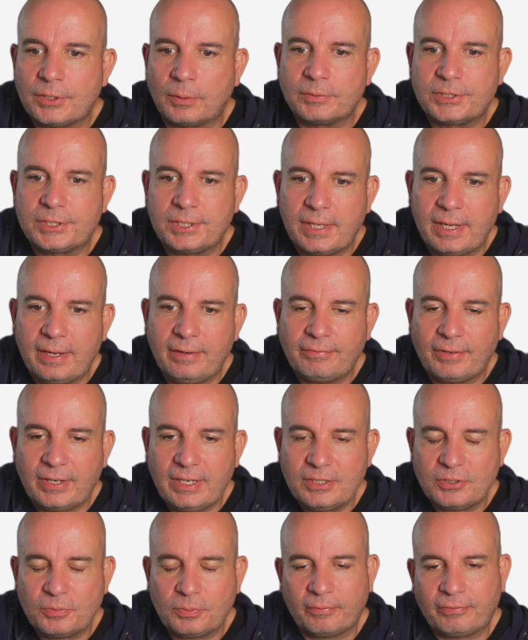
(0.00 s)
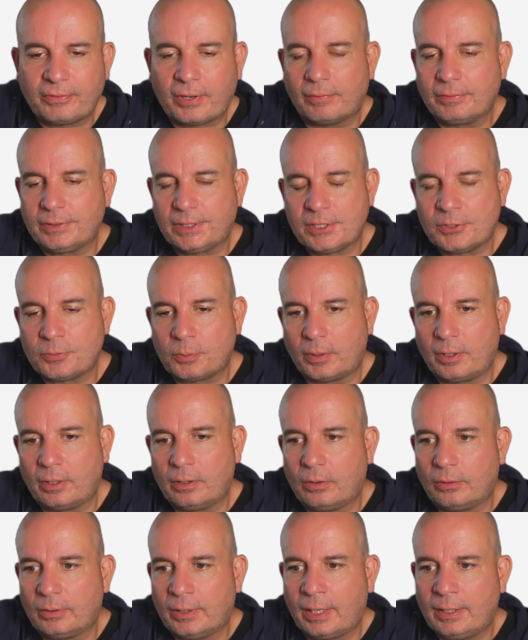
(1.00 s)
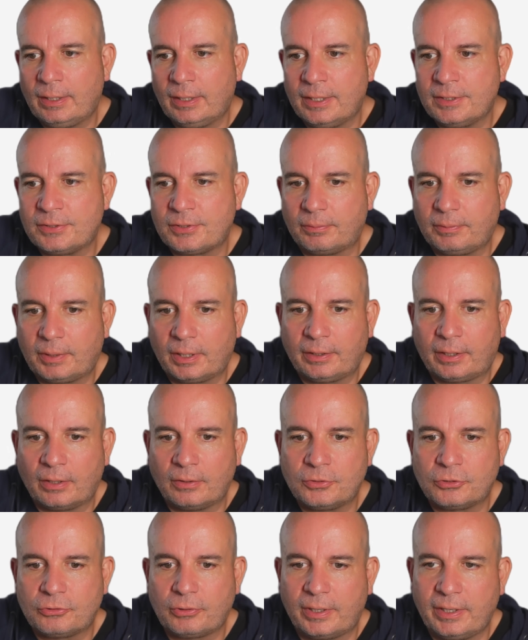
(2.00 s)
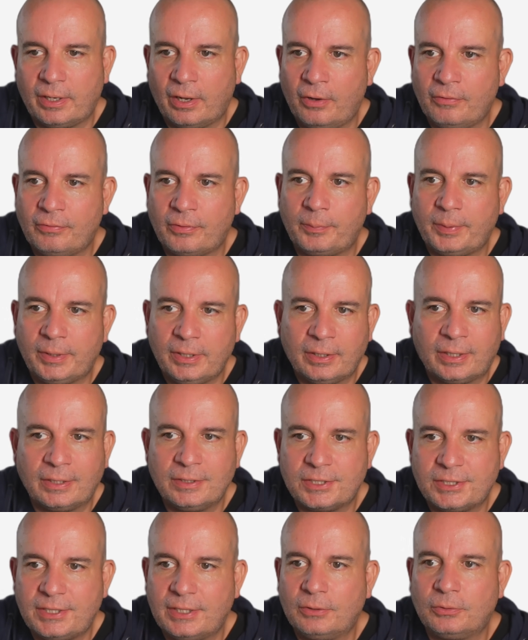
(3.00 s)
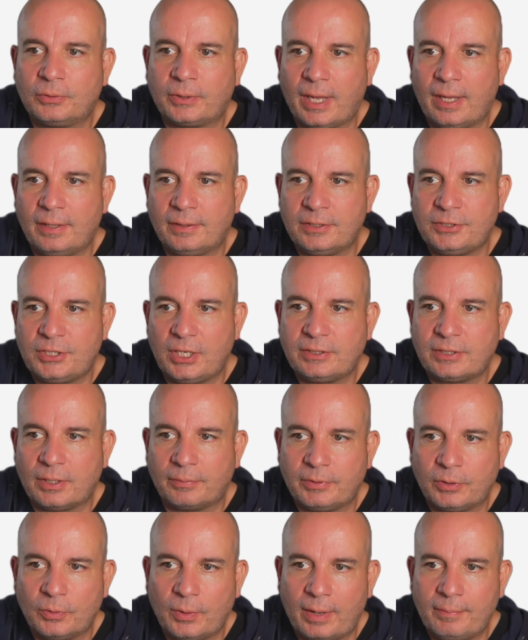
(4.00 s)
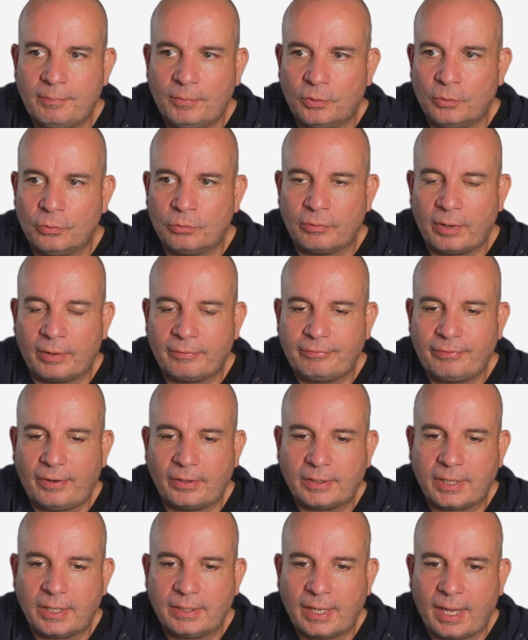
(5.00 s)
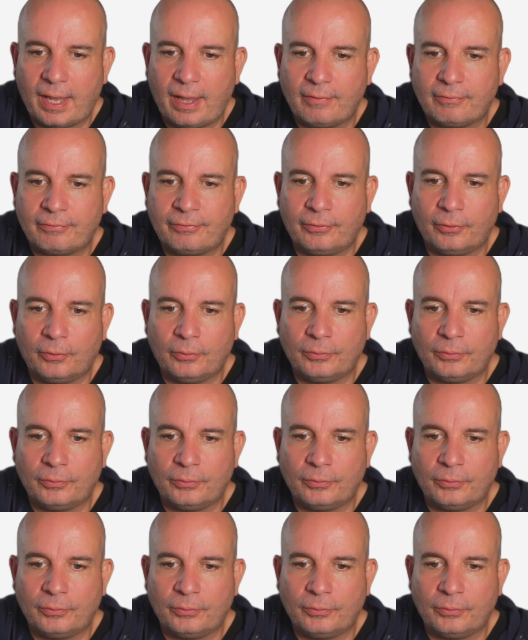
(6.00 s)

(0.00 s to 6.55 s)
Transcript: onto the EVs, we've covered this one a lot lately, so I'm going to go straight over, but you can still get the GWM or a Funky Cat for